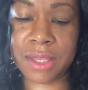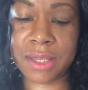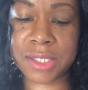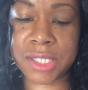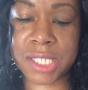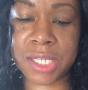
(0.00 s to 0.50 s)

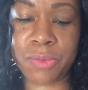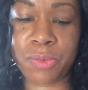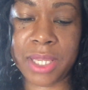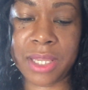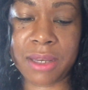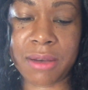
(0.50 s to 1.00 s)
She
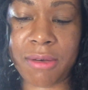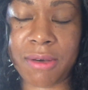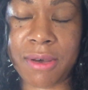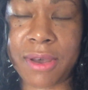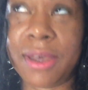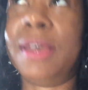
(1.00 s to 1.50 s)
went
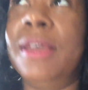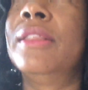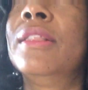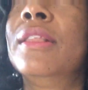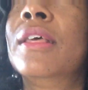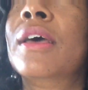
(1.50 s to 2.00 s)

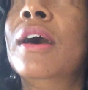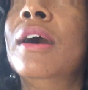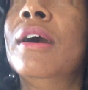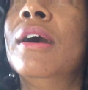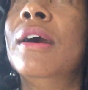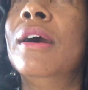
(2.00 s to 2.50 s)
on,
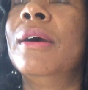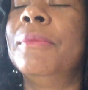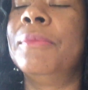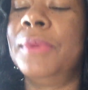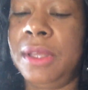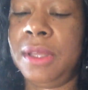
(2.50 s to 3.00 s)

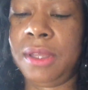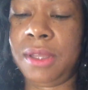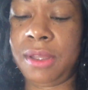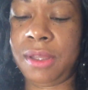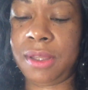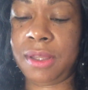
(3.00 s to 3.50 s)
I
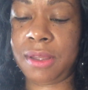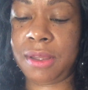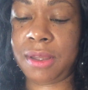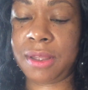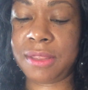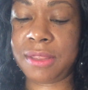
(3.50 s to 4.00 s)

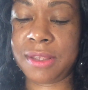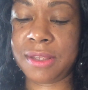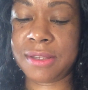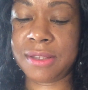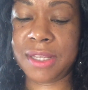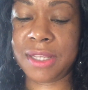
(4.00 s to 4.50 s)
think
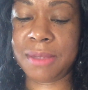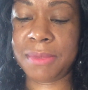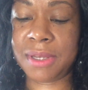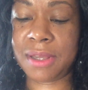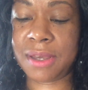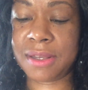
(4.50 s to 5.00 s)
it's Nicki
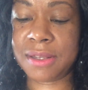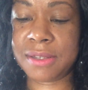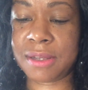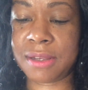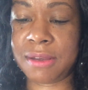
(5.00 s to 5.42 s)
Minaj,